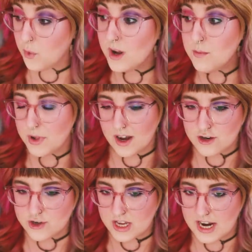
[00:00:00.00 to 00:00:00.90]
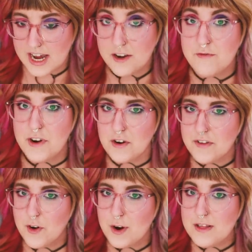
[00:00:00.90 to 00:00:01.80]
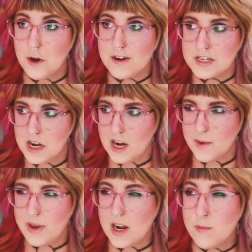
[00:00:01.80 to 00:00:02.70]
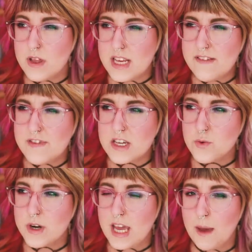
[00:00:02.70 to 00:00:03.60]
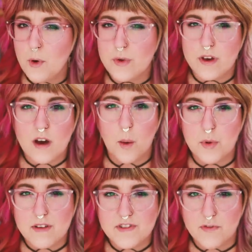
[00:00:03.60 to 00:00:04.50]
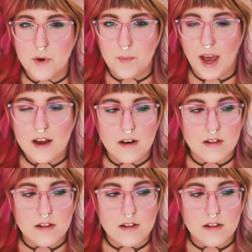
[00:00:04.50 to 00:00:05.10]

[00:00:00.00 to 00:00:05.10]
One blush that I had a very, very long time, and I believe this one came out with a couple of different matte